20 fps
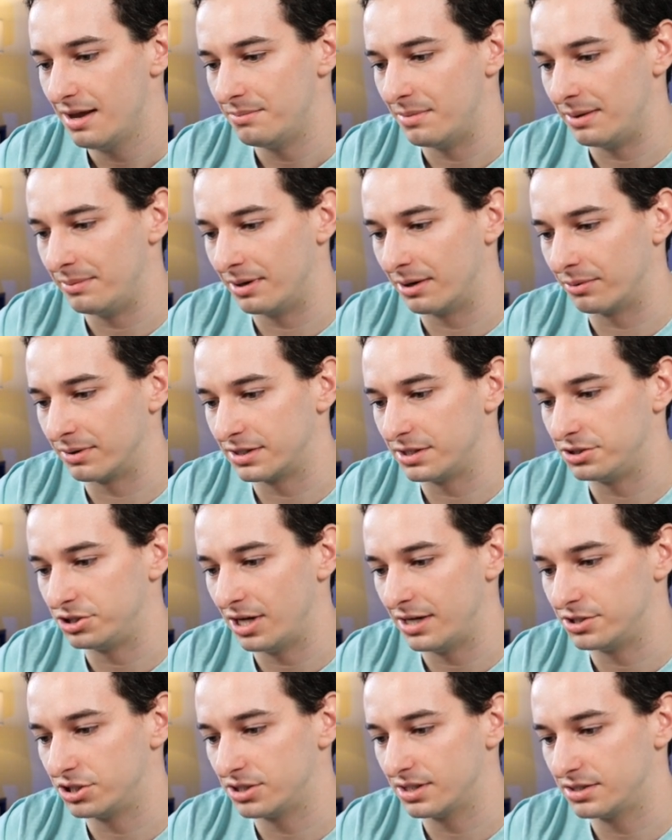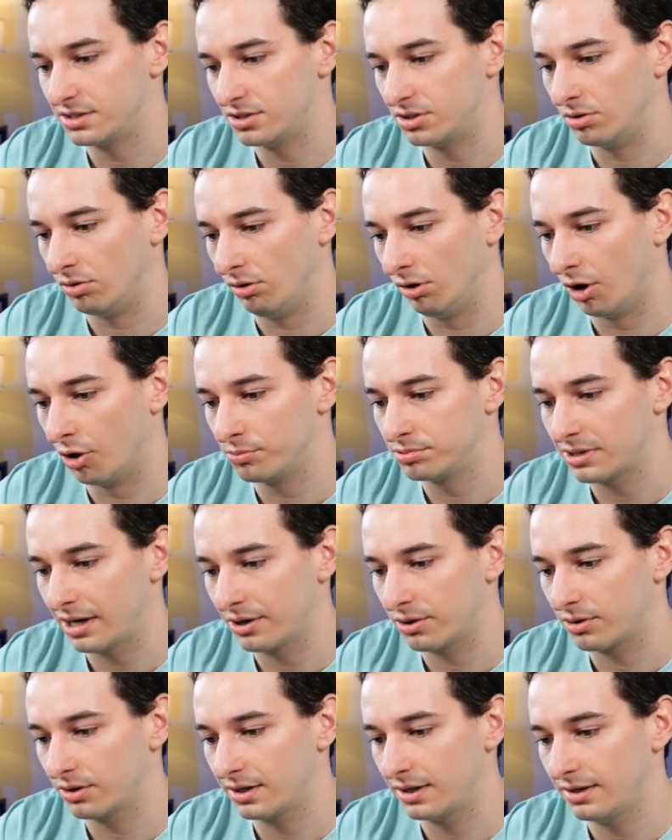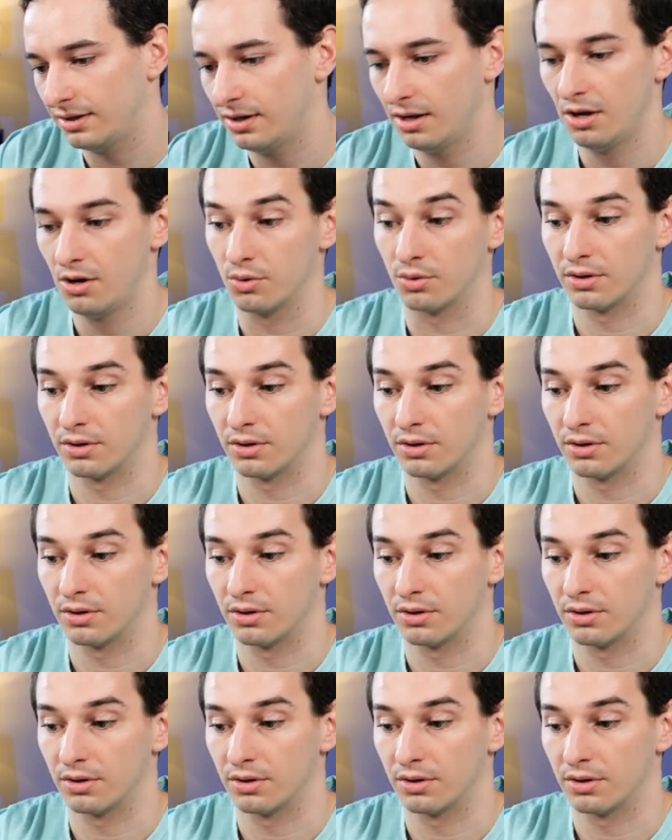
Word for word: Maybe I want to change this to low priority